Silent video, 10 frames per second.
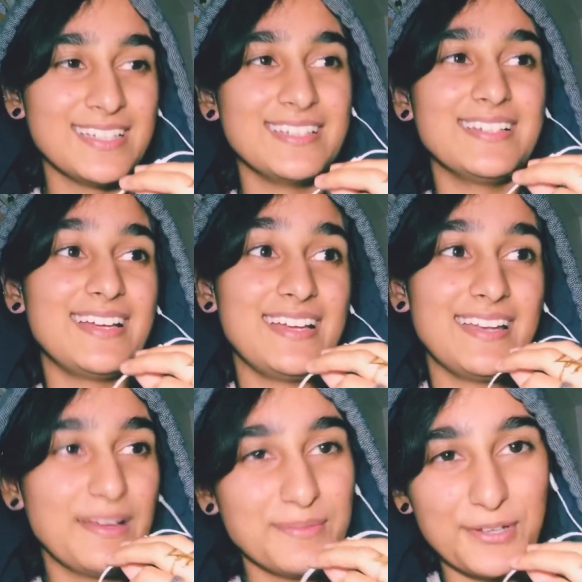And
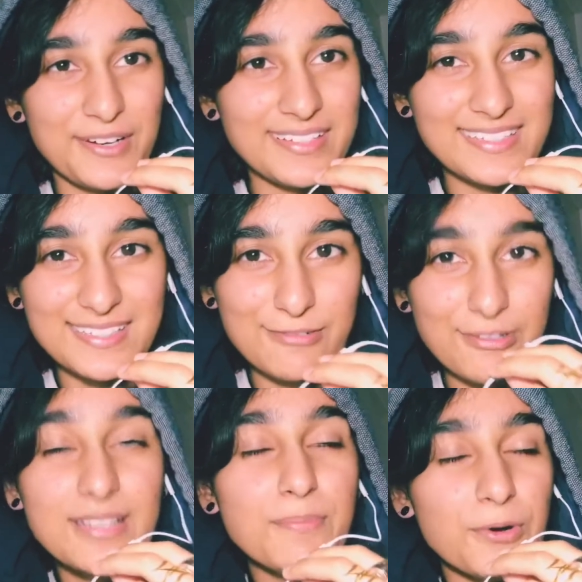I'm sorry, this is a really
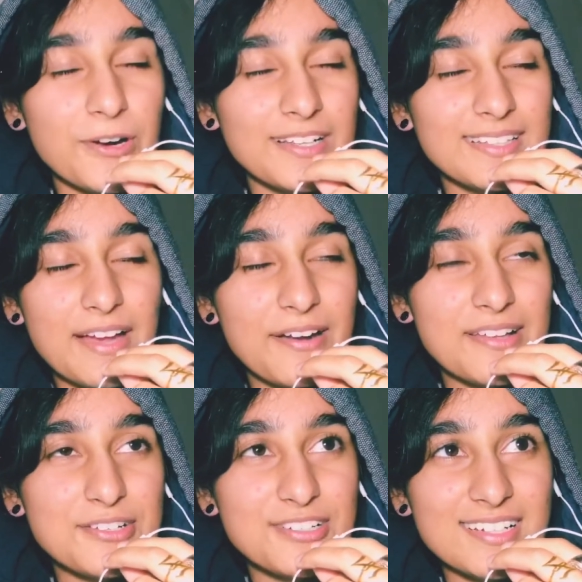boring diary
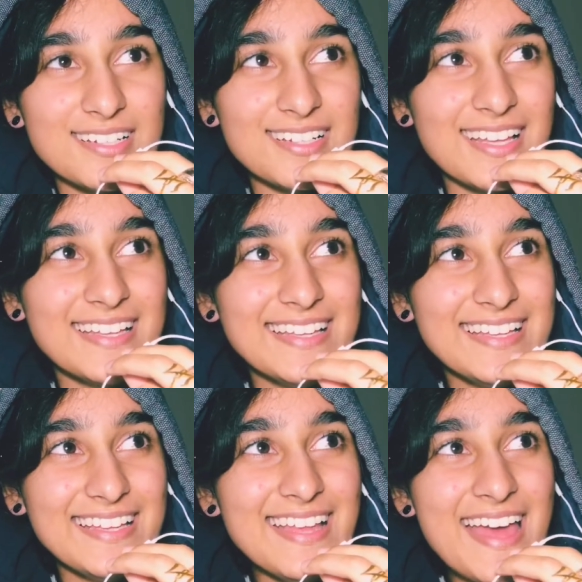entry.
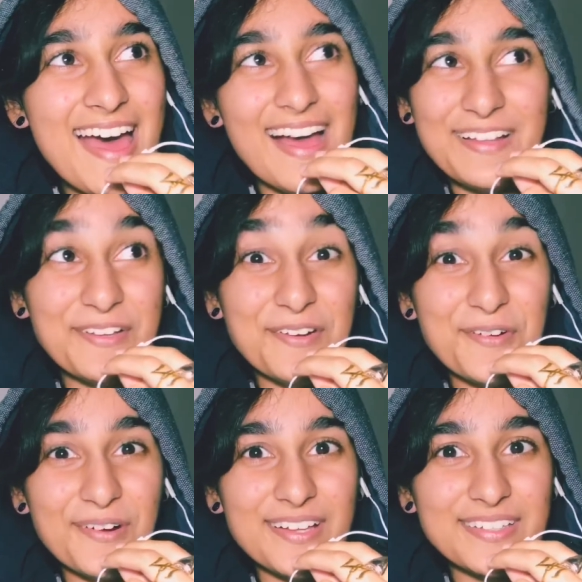I don't know
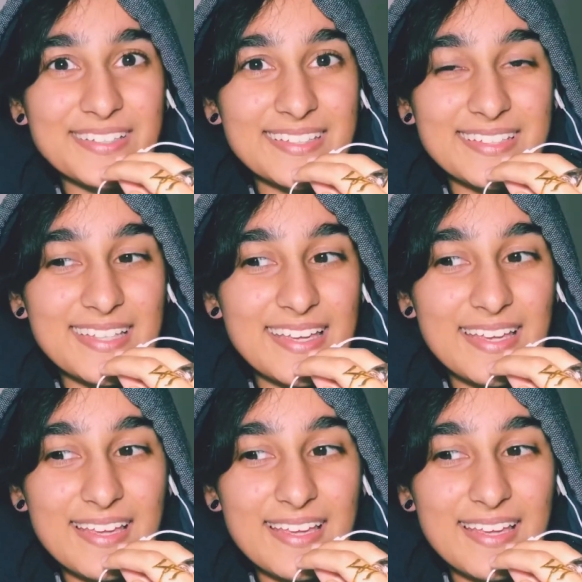what else to say.